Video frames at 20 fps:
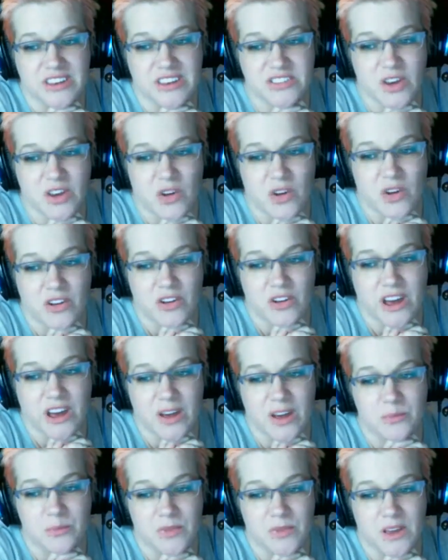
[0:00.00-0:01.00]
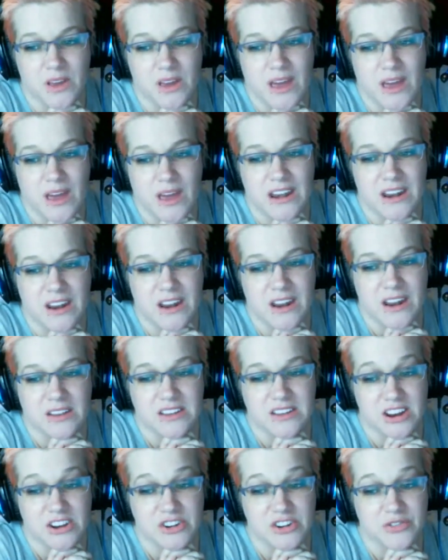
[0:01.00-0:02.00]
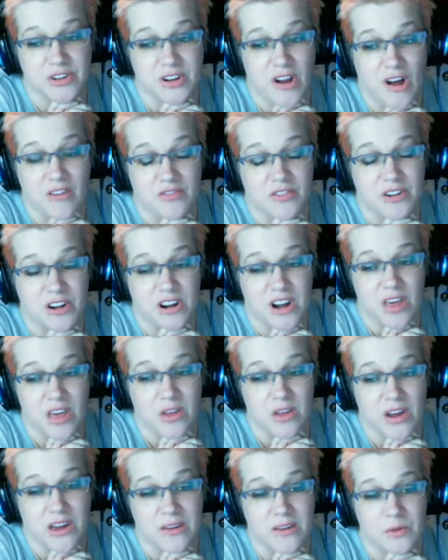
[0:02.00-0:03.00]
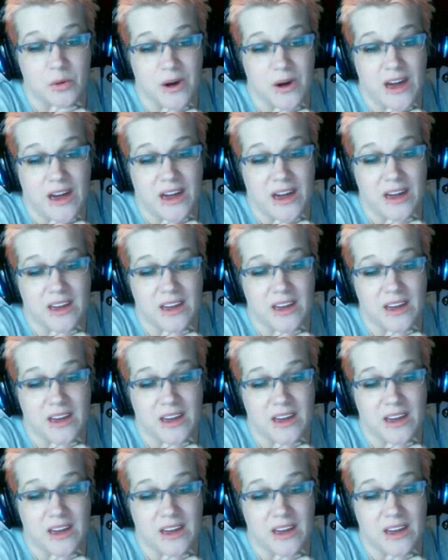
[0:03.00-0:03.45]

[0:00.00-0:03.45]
hold up. And DenSureFit offered another giveaway.